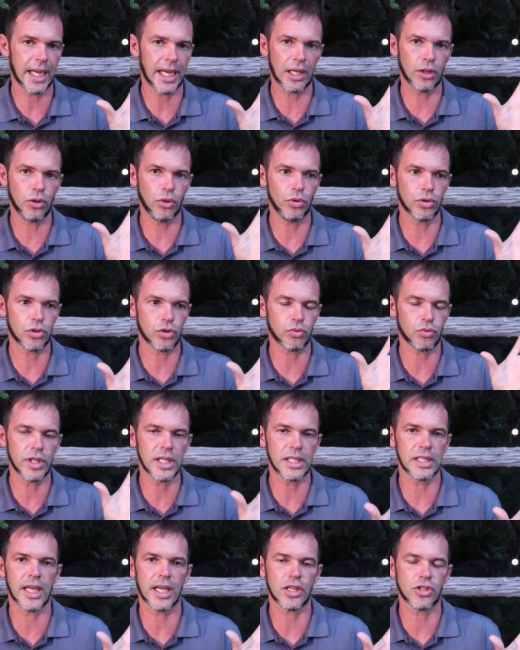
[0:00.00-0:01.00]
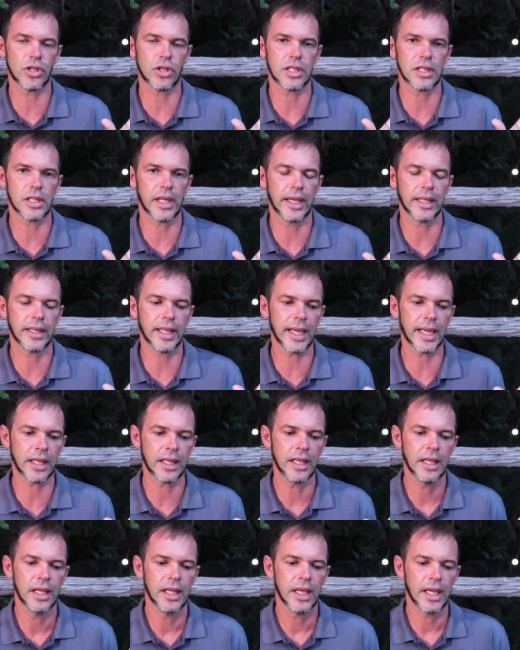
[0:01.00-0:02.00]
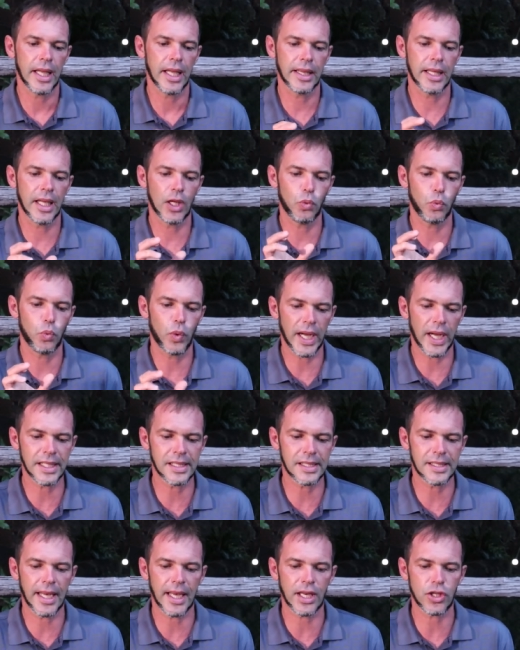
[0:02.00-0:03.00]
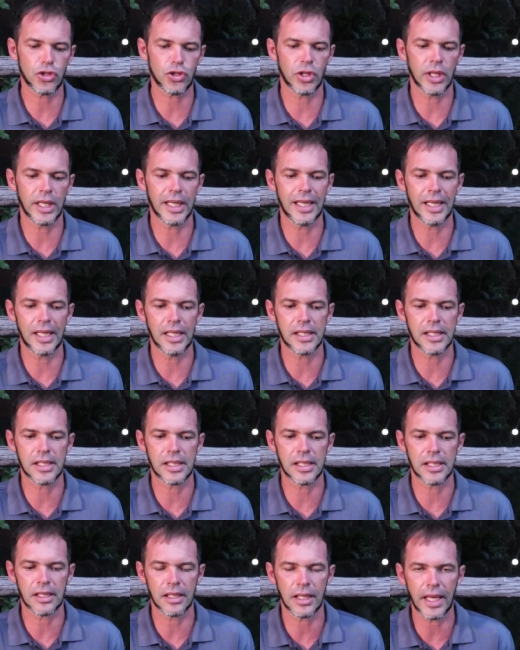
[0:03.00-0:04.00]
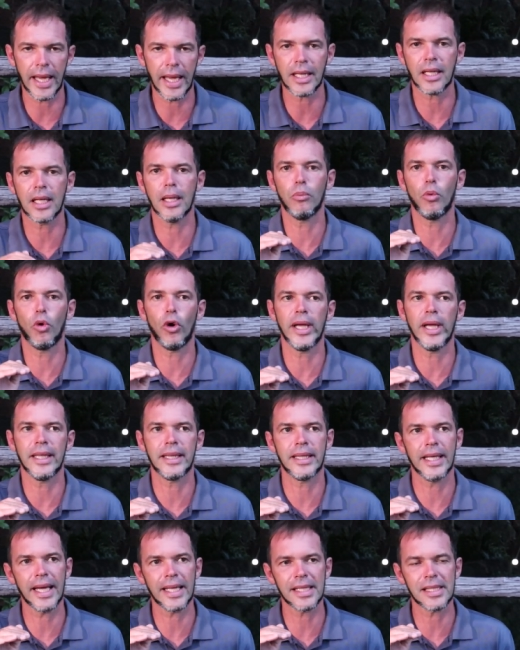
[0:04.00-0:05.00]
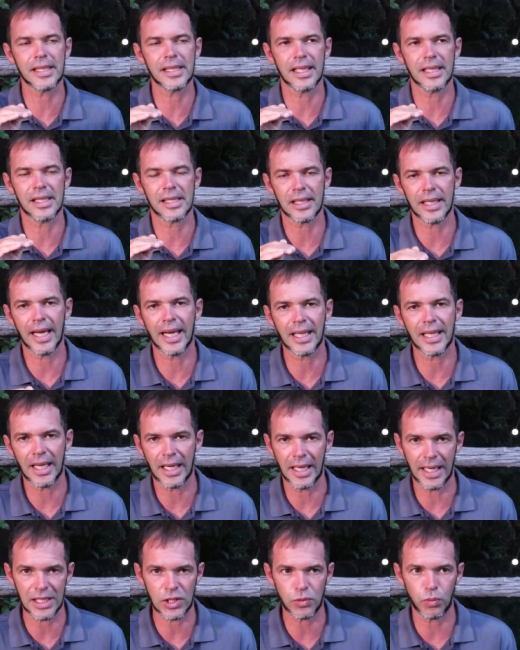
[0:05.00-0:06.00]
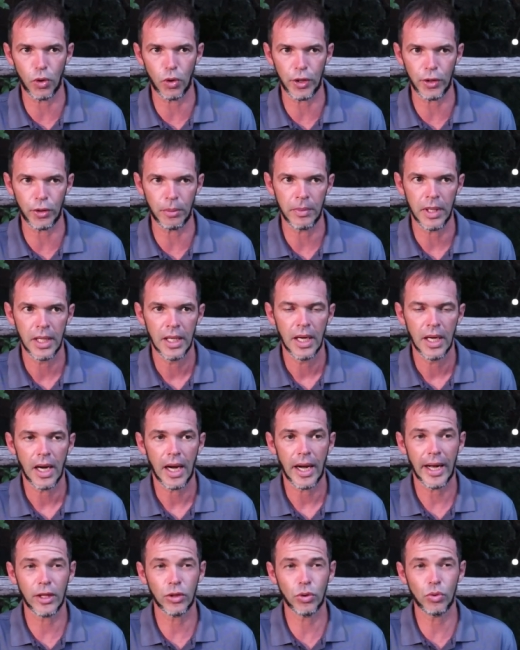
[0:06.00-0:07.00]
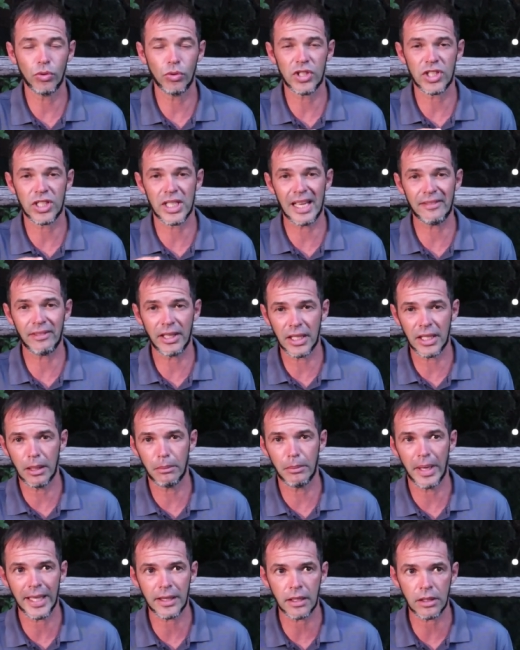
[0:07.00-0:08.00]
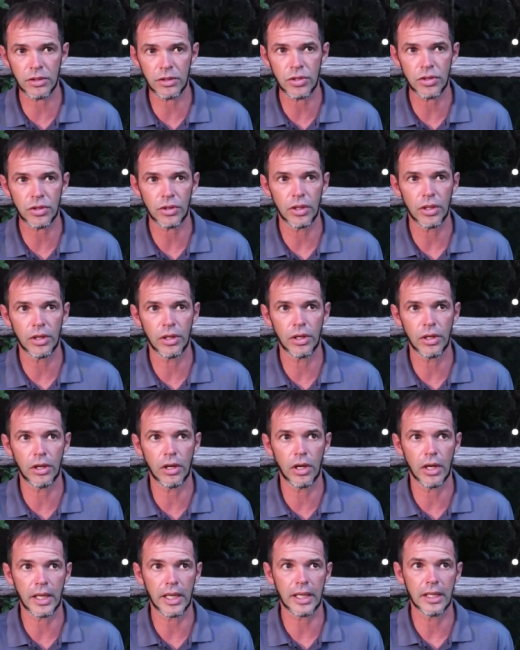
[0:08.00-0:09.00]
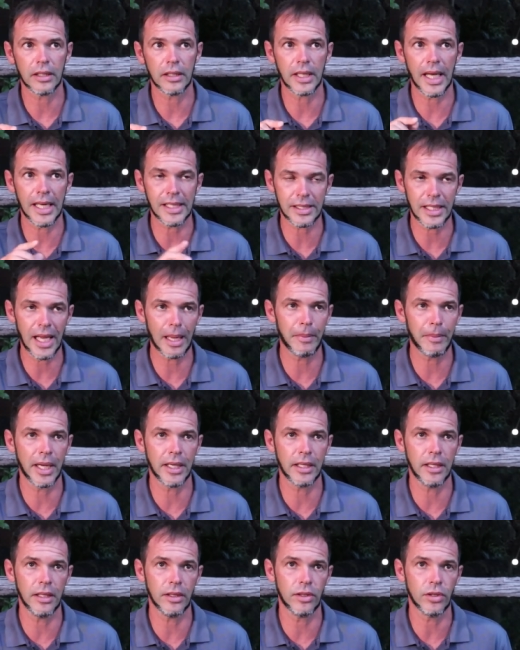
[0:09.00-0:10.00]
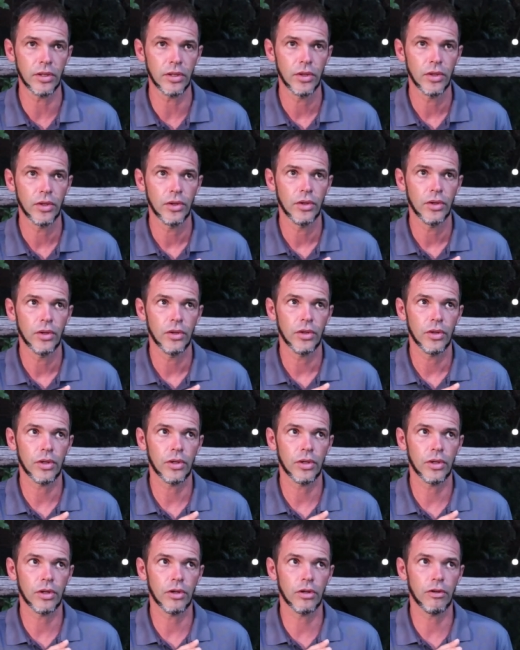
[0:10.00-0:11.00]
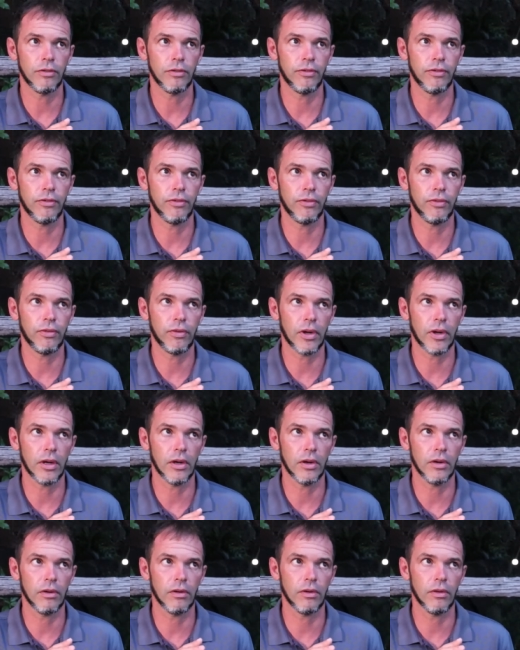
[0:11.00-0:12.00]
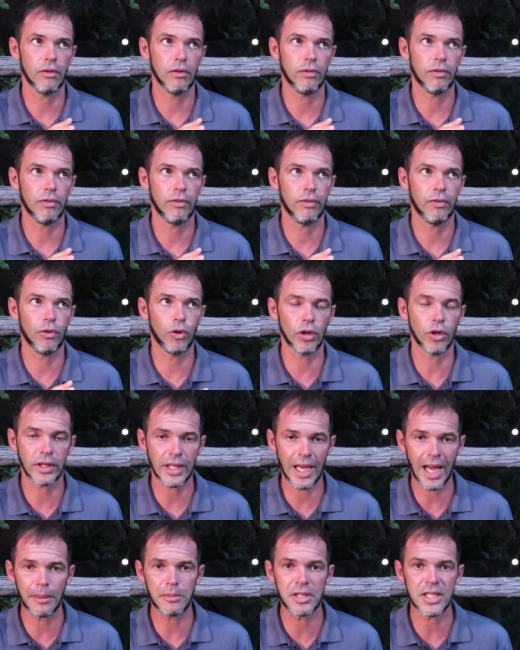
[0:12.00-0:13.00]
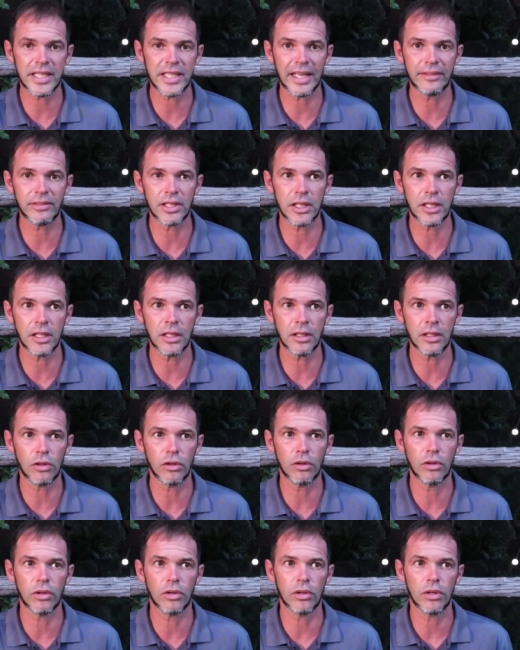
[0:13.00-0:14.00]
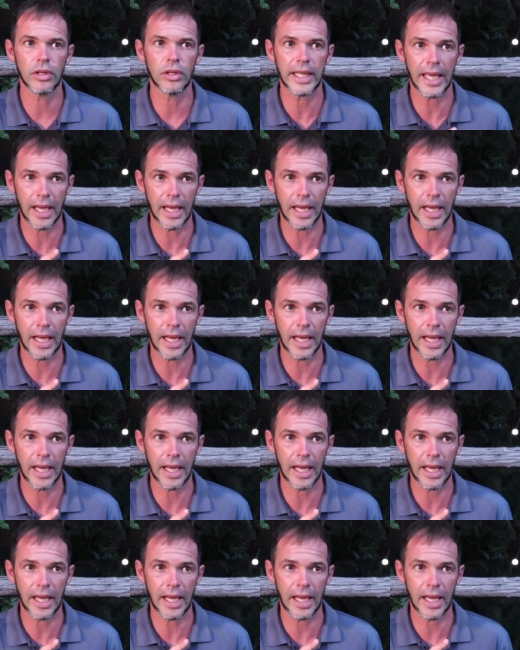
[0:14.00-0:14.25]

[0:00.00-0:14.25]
say I do three sessions like that, and then one session is slightly more intense and slightly less volume. I do 70 meters. Last time I did four times 70 with a